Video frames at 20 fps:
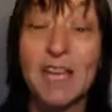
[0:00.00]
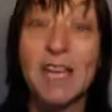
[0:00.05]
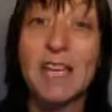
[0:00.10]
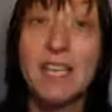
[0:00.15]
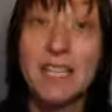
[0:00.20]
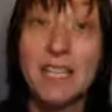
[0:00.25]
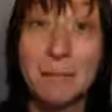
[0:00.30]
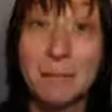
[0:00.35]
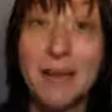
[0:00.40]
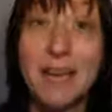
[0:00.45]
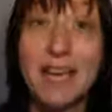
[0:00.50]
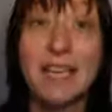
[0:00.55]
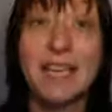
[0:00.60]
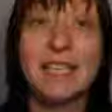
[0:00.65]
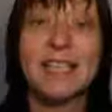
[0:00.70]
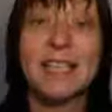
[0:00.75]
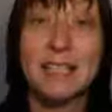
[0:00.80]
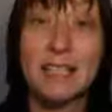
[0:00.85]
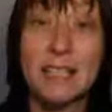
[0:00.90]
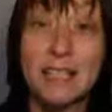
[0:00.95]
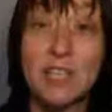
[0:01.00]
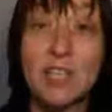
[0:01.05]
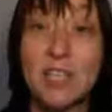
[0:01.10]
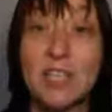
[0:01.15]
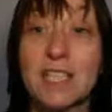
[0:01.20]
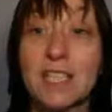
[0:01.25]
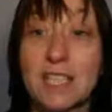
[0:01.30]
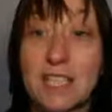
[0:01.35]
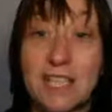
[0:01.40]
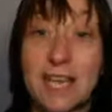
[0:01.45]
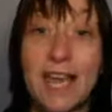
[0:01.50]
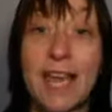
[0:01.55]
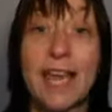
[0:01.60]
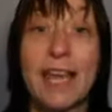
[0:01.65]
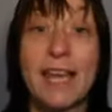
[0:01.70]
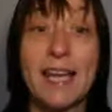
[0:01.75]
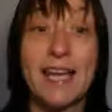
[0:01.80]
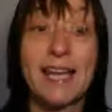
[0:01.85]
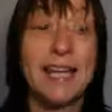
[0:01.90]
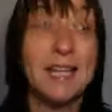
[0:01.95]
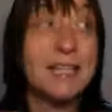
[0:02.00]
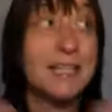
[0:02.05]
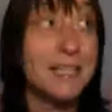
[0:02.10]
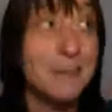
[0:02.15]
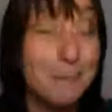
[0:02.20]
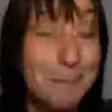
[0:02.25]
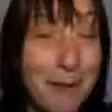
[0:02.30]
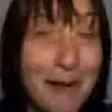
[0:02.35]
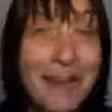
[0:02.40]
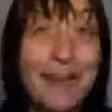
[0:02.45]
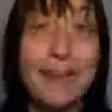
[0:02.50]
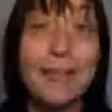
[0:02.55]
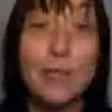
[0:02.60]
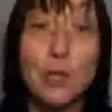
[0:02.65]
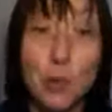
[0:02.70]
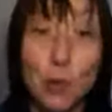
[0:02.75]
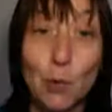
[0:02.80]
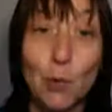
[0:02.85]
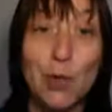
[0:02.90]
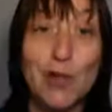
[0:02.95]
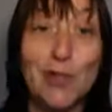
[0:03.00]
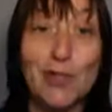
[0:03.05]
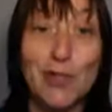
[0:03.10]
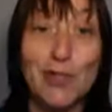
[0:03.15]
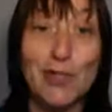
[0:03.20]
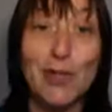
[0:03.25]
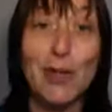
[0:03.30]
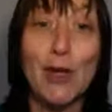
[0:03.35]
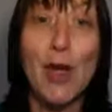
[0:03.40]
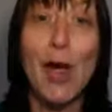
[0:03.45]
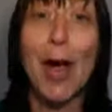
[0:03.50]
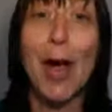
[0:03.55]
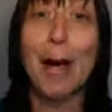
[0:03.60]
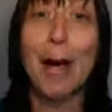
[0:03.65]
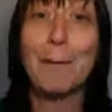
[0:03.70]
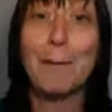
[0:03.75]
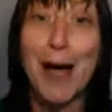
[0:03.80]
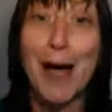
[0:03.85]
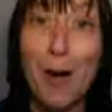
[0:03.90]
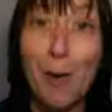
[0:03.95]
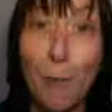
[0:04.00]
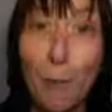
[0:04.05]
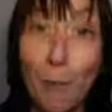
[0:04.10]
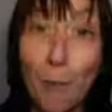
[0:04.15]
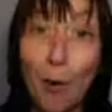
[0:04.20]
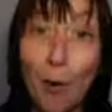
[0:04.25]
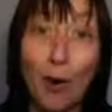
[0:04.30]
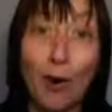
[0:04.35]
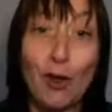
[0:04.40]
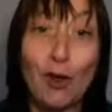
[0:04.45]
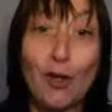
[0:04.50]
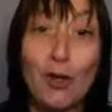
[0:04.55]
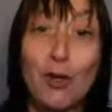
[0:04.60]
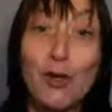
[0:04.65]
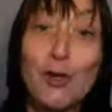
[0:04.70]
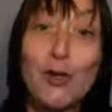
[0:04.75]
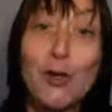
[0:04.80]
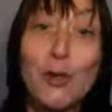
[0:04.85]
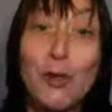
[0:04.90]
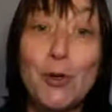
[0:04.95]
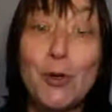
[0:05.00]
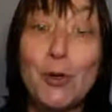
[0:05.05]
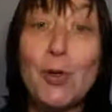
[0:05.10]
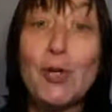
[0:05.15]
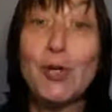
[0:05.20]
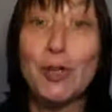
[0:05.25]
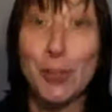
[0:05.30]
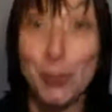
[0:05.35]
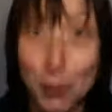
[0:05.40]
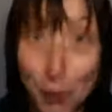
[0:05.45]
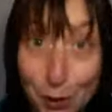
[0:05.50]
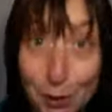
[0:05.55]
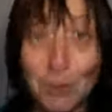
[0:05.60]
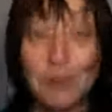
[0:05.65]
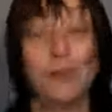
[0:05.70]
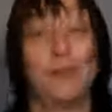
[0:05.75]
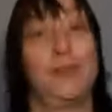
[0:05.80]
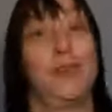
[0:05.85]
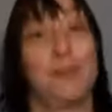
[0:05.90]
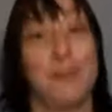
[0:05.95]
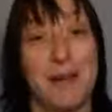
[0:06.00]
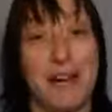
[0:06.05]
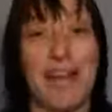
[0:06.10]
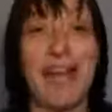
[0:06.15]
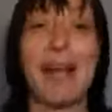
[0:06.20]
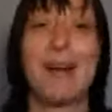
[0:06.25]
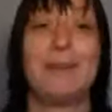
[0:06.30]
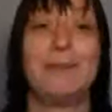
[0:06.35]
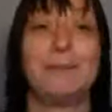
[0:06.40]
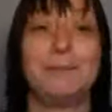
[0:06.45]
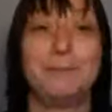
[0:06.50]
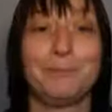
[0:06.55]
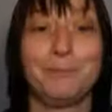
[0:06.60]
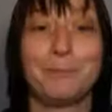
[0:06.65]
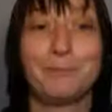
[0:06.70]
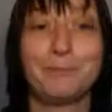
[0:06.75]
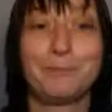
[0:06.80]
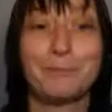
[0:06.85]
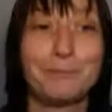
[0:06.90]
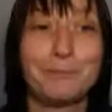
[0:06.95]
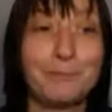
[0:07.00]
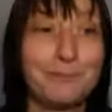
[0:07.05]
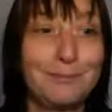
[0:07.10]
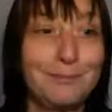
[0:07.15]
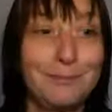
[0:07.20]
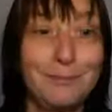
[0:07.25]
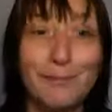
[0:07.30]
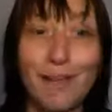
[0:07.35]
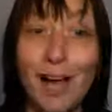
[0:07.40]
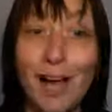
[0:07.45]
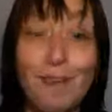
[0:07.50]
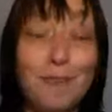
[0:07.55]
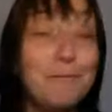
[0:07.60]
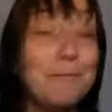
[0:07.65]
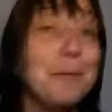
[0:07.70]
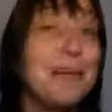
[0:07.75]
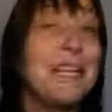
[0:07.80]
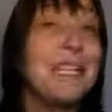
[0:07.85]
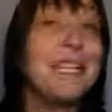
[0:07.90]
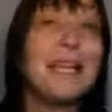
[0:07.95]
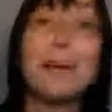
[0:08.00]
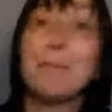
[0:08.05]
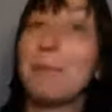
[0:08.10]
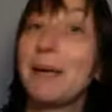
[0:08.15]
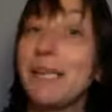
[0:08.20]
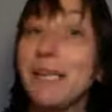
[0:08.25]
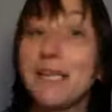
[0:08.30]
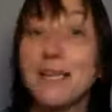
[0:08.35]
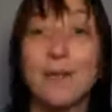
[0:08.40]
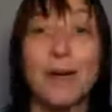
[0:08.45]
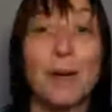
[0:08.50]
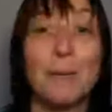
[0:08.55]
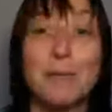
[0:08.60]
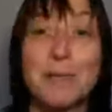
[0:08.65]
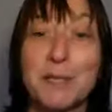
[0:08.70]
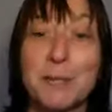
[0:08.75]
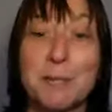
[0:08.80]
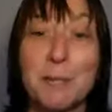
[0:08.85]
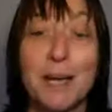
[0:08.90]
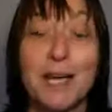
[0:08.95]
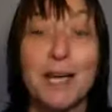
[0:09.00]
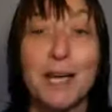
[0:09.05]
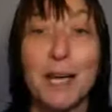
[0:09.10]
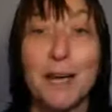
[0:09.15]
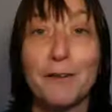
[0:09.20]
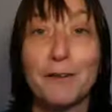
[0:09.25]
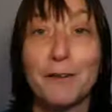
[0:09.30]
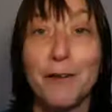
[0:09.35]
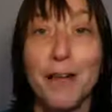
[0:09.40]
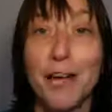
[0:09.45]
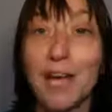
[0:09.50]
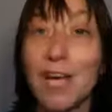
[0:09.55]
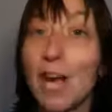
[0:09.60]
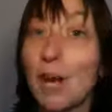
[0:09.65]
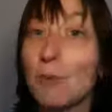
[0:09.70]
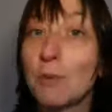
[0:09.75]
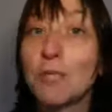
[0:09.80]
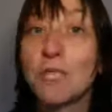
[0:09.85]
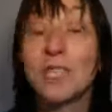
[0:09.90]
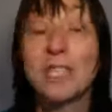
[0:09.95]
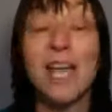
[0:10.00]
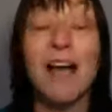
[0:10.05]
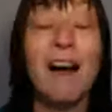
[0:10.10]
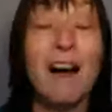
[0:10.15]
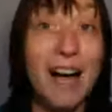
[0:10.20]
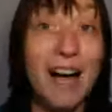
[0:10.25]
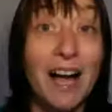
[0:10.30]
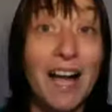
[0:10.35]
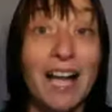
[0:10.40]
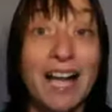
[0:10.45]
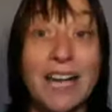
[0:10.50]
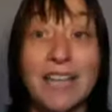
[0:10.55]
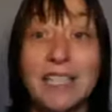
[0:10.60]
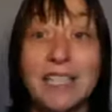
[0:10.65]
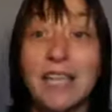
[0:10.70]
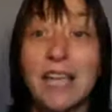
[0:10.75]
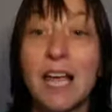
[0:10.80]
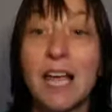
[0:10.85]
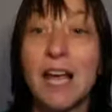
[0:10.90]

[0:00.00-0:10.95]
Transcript: To make a decision today, to make a choice about what you do from now. I've been there many times in my life and I was tired.